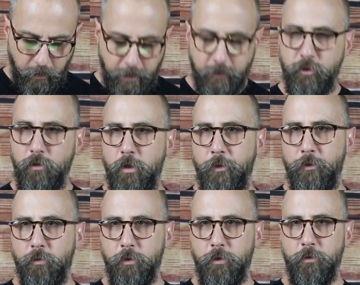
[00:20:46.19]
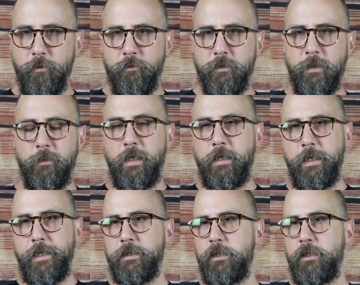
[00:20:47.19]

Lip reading: as you go through some of the things,